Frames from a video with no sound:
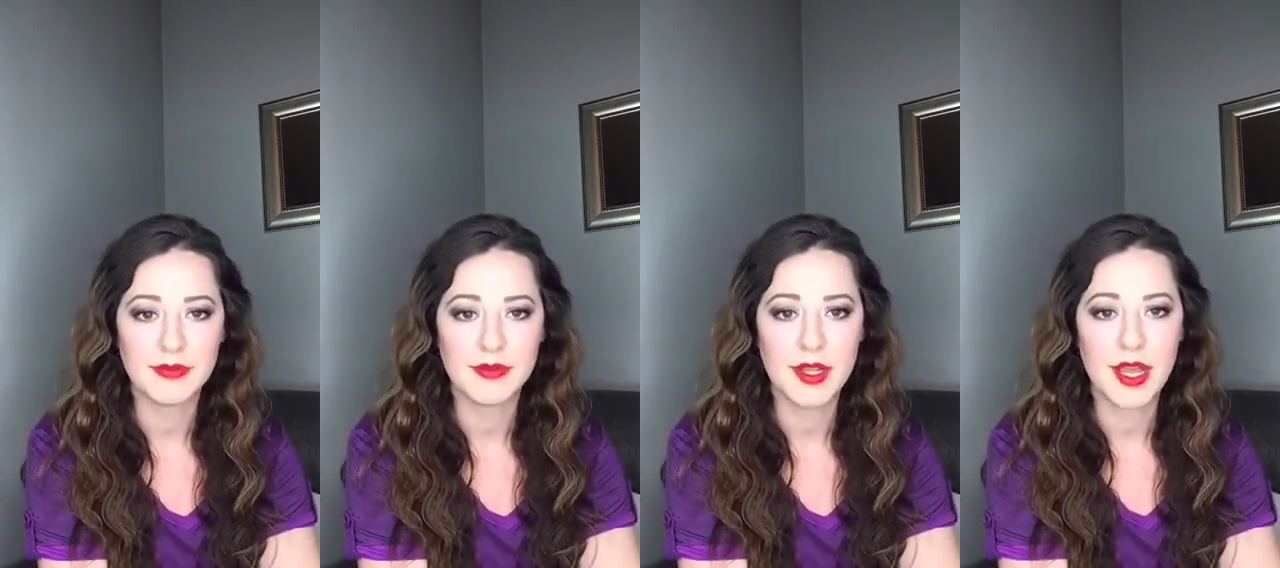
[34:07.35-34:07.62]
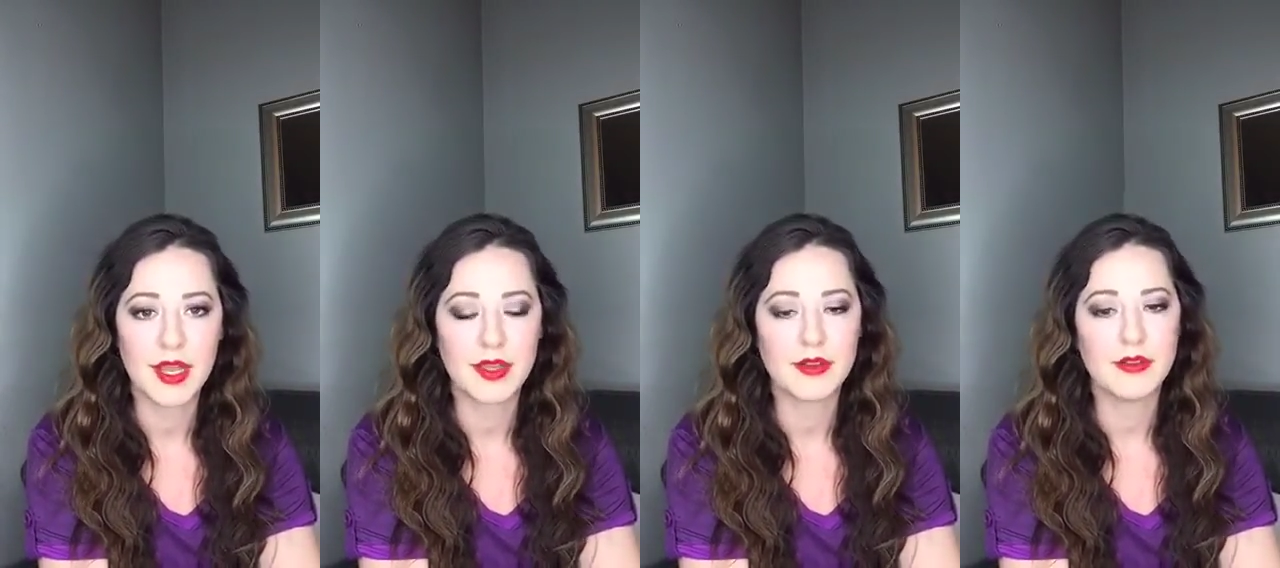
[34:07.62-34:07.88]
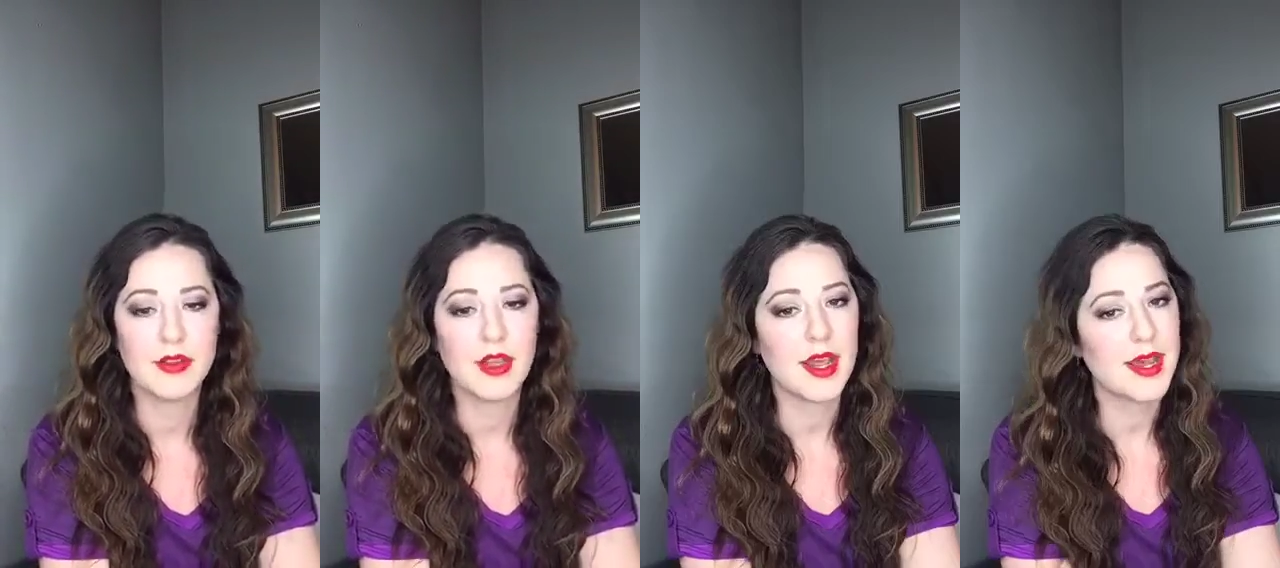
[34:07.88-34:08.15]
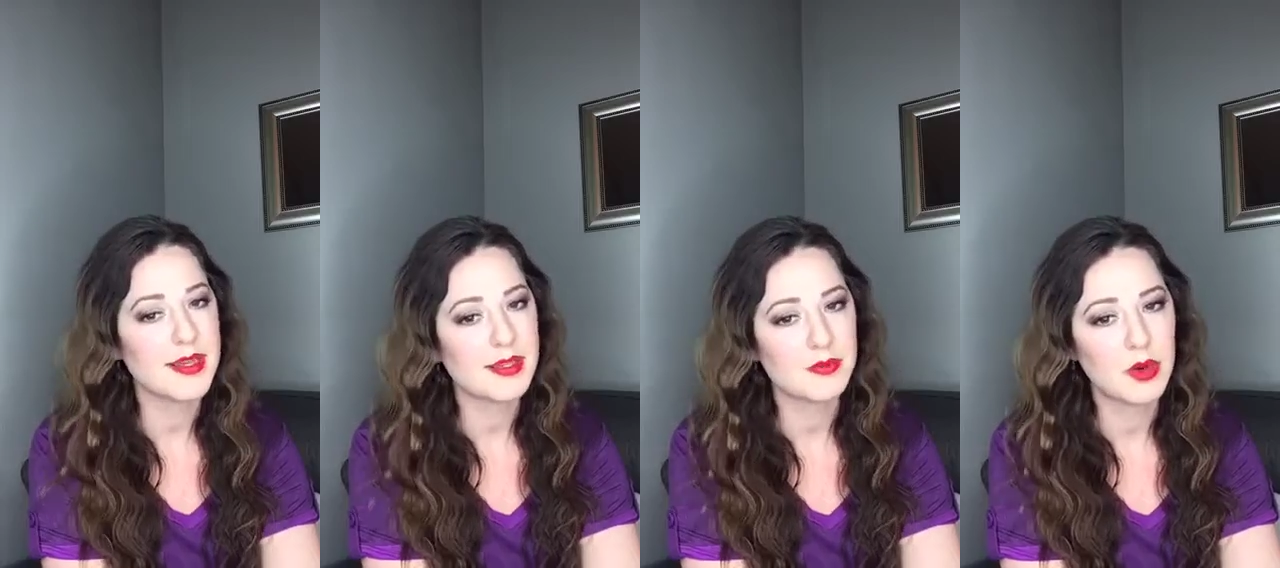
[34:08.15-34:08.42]
Like,
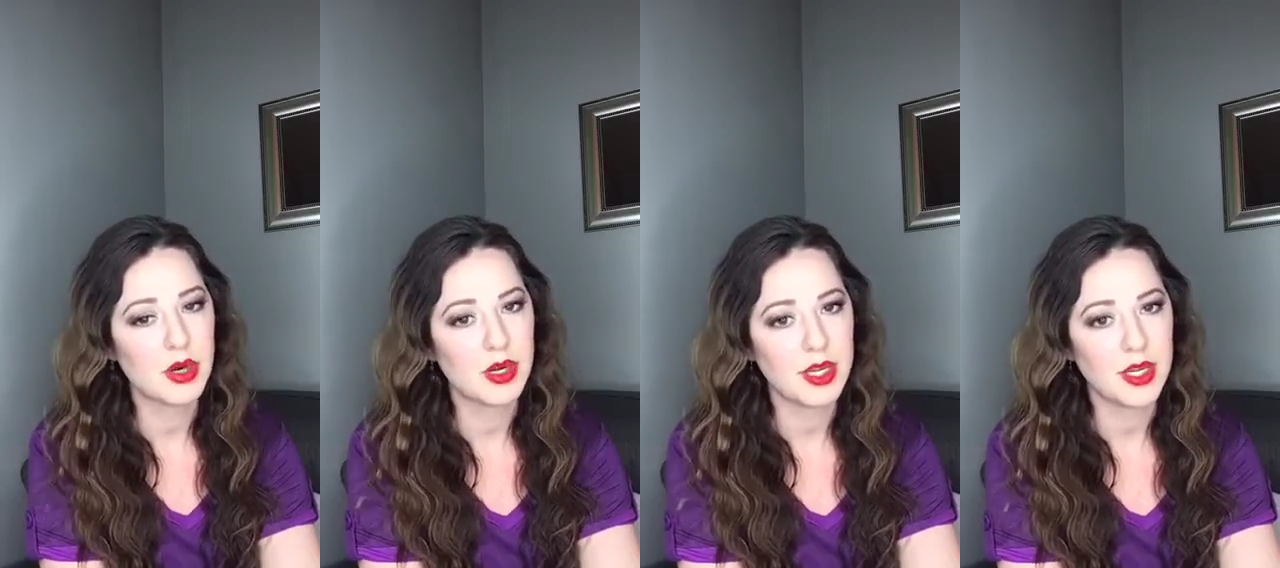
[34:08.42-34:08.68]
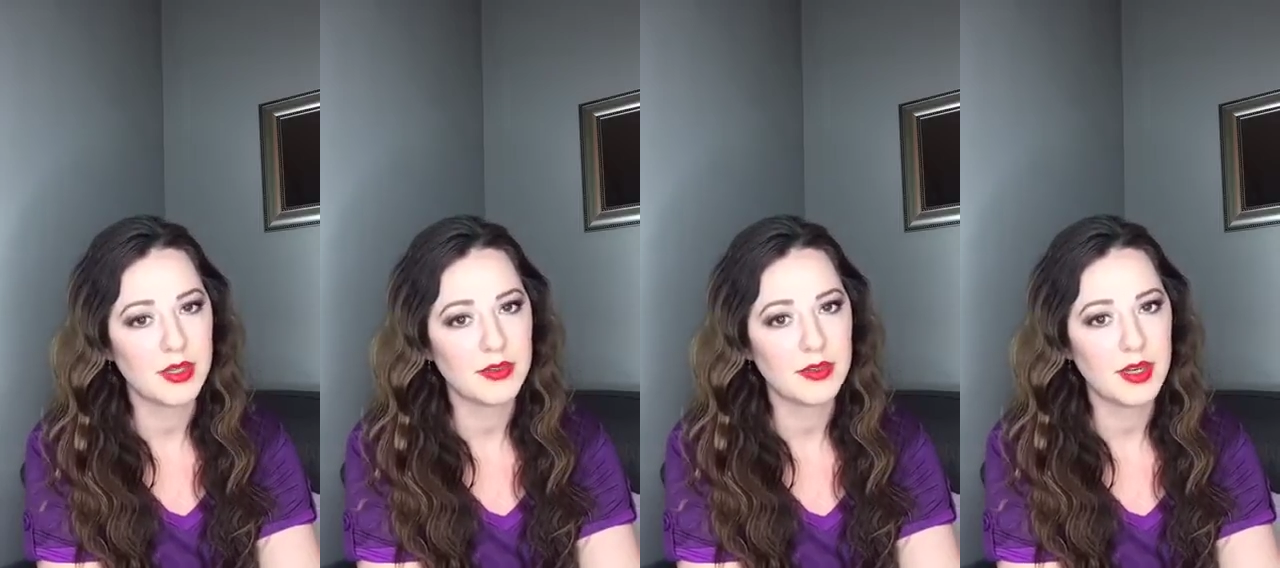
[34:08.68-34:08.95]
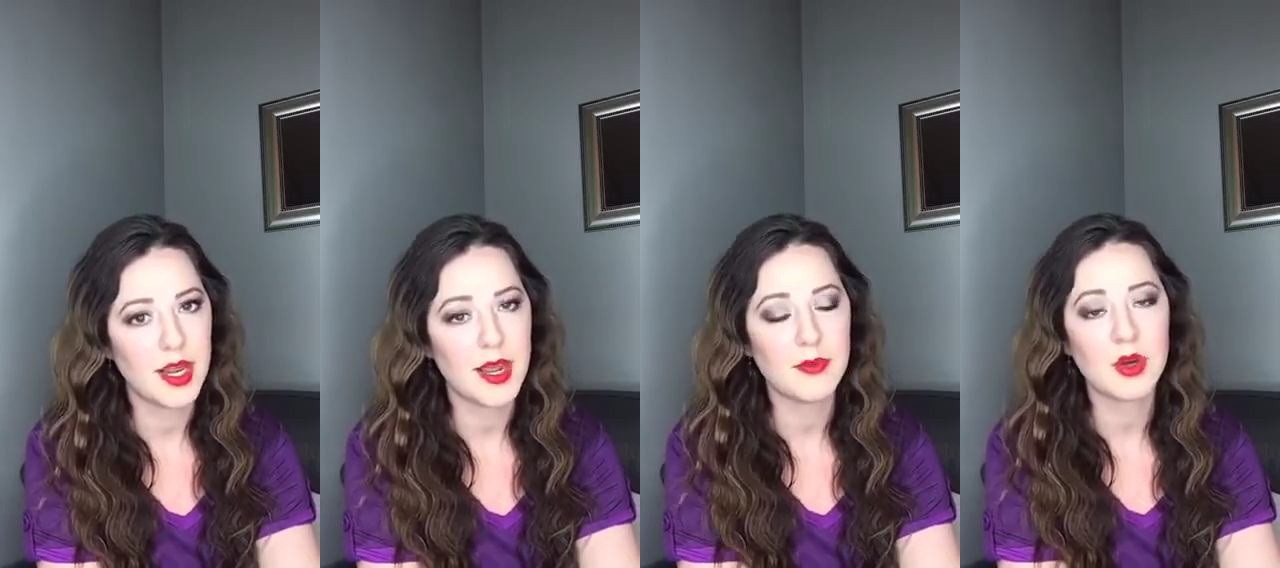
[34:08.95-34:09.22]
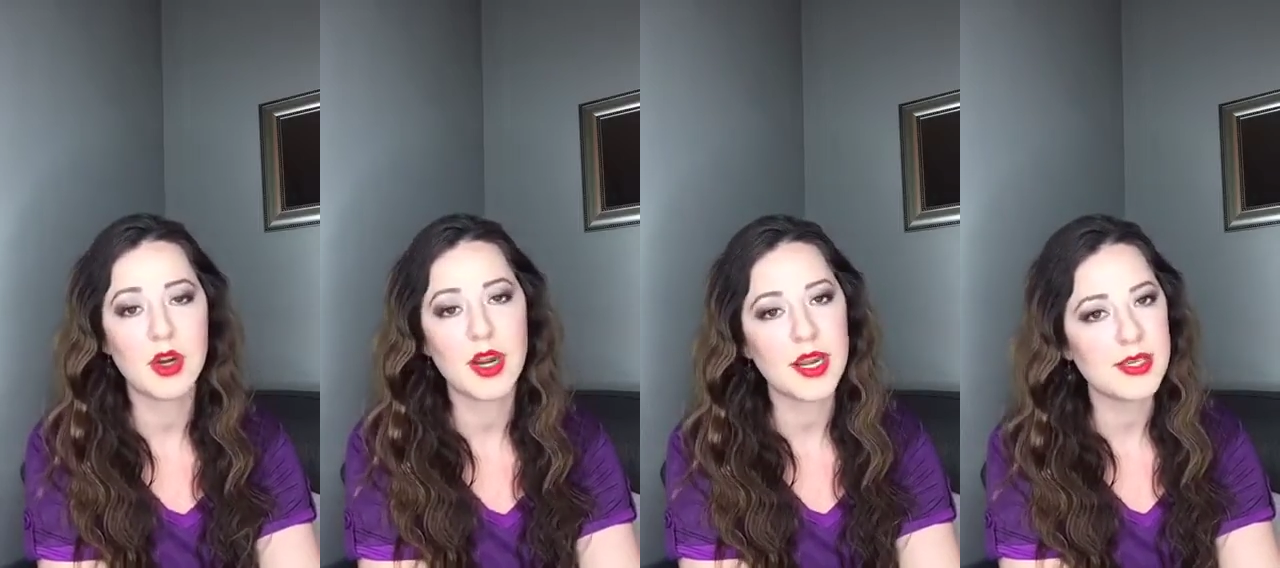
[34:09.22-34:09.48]
ask Marty.
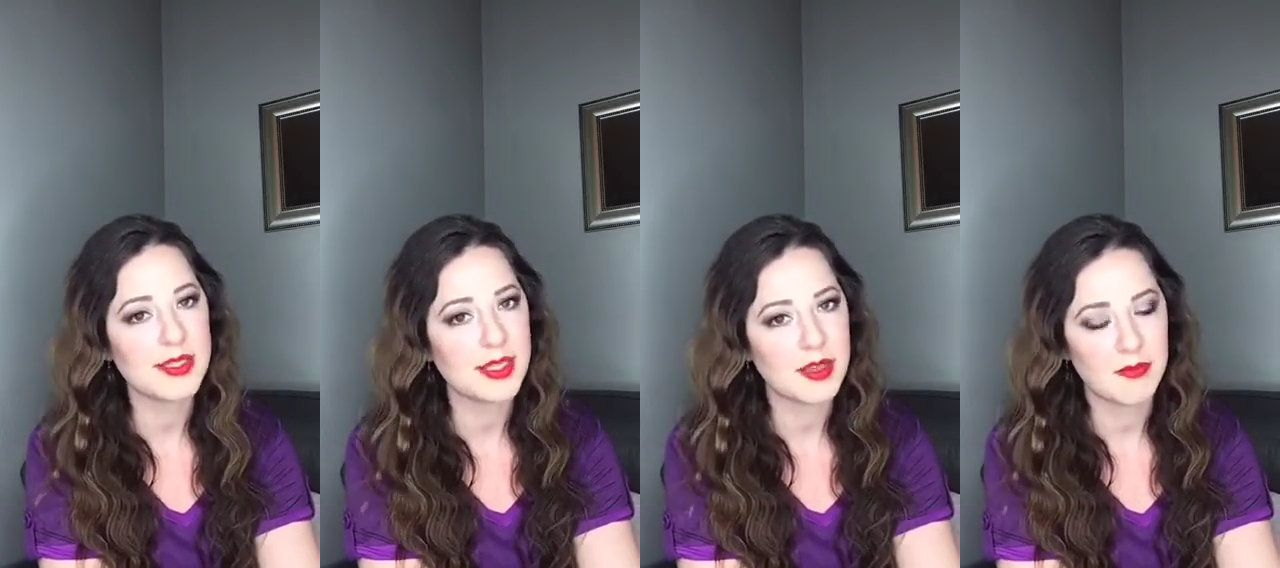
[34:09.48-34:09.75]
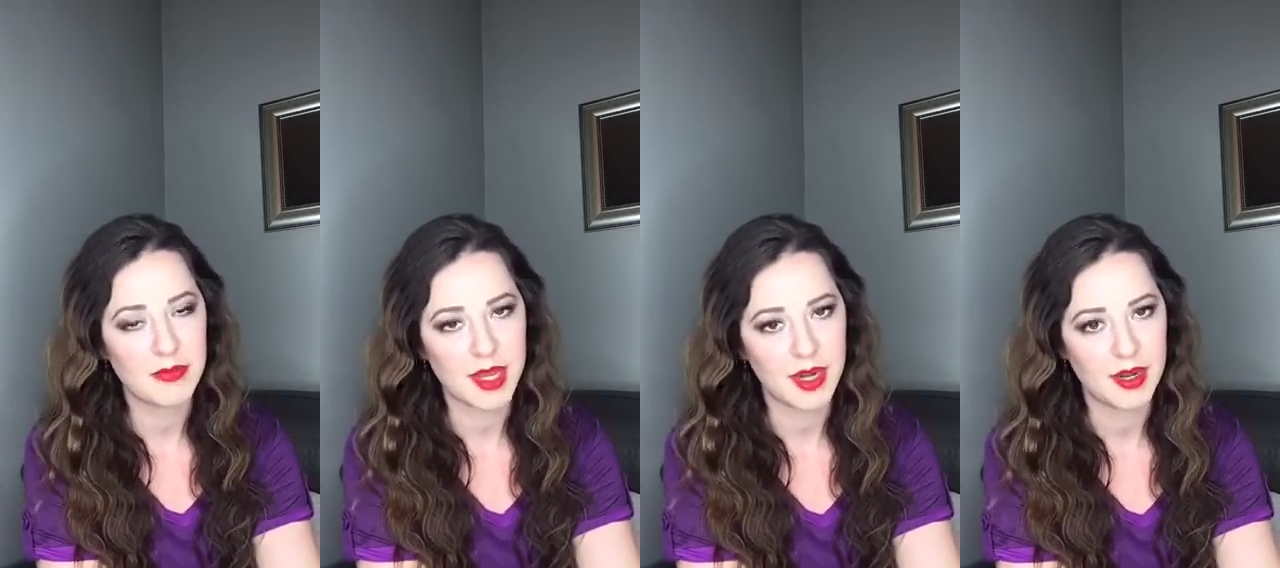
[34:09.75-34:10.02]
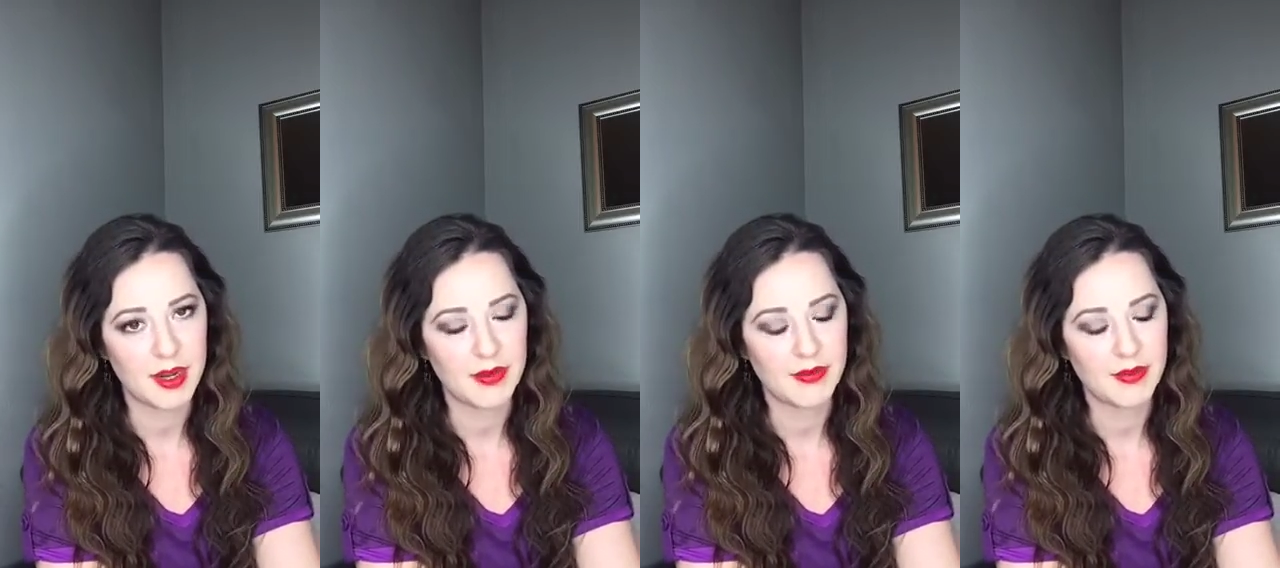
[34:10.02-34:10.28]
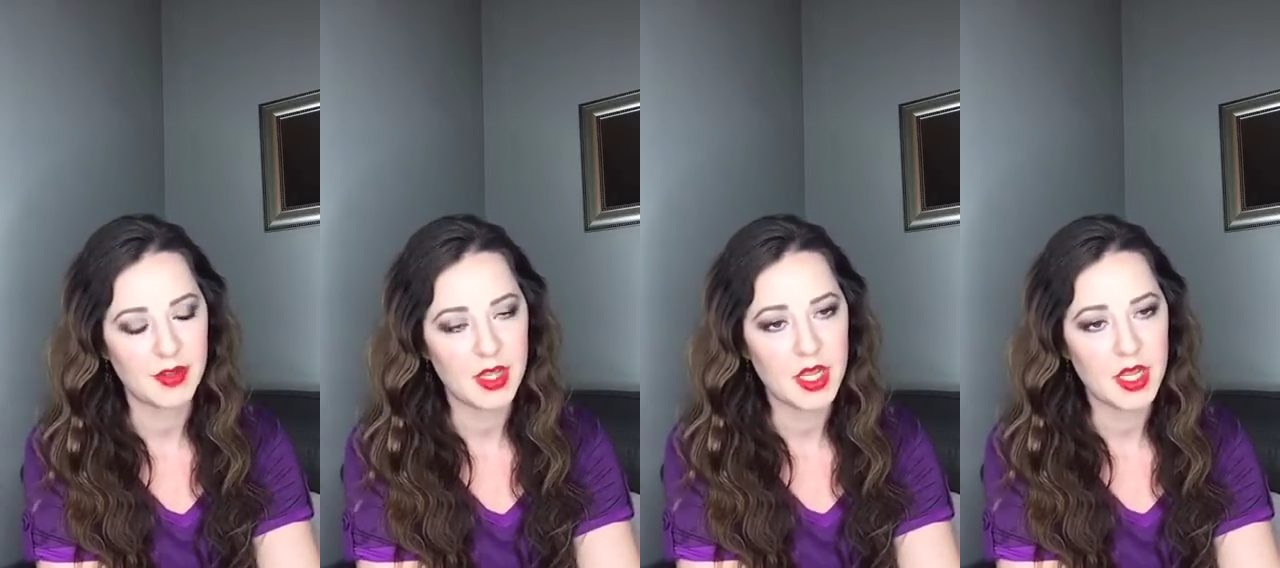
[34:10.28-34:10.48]
I'm crazy competitive.